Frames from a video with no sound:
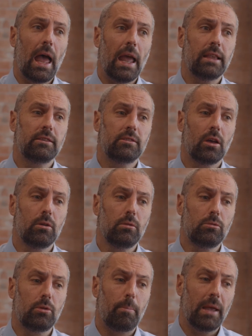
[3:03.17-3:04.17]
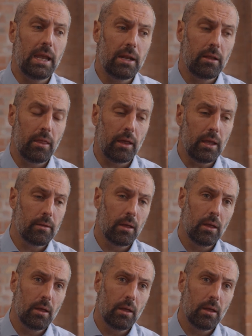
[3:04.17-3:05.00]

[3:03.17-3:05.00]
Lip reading: And so repeatedly,